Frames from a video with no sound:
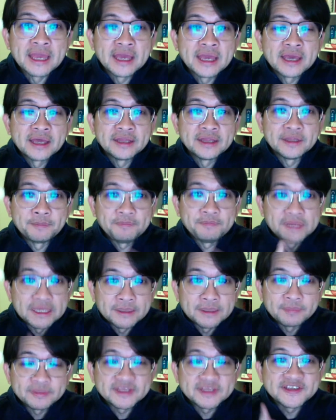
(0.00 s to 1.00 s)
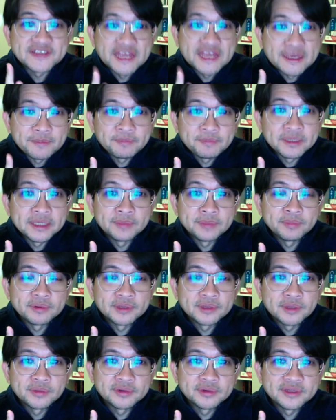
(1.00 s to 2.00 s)
The same people
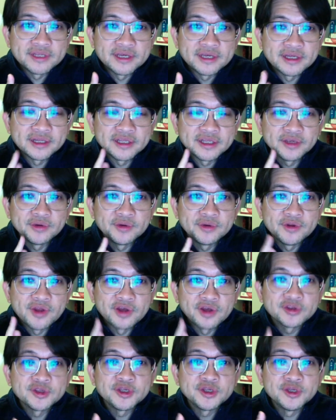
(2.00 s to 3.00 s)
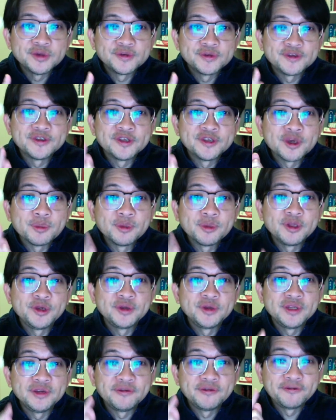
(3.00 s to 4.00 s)
that would tell you not to use
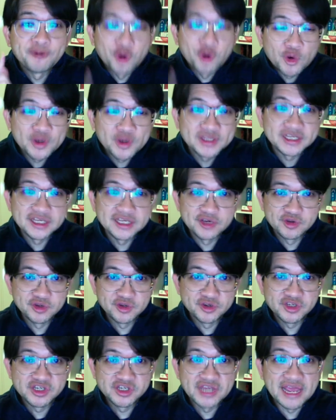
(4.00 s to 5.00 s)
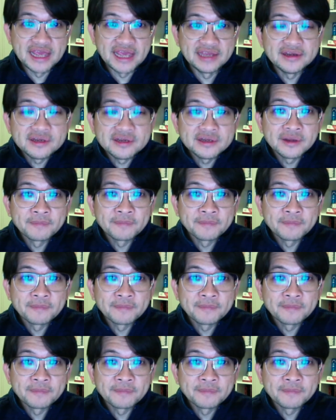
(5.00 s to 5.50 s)
WD-40 on your chain